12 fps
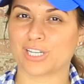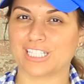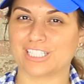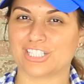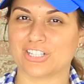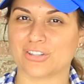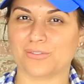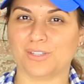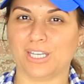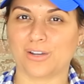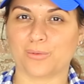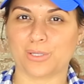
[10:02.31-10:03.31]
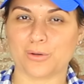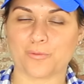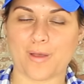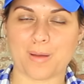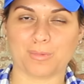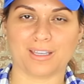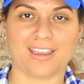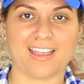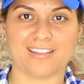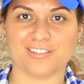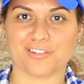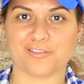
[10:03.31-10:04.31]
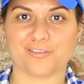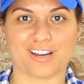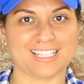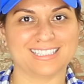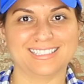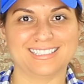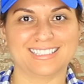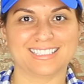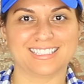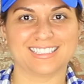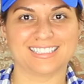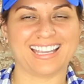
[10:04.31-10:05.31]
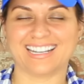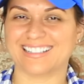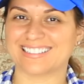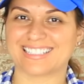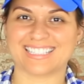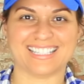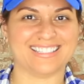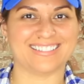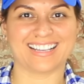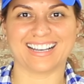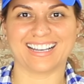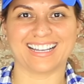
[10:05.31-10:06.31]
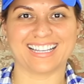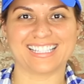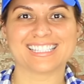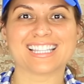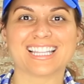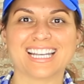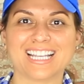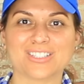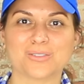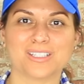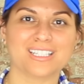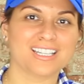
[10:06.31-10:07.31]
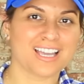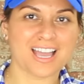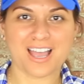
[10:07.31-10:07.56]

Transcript: forget to share the video with your family and your friends, and I'll see you guys in the next one.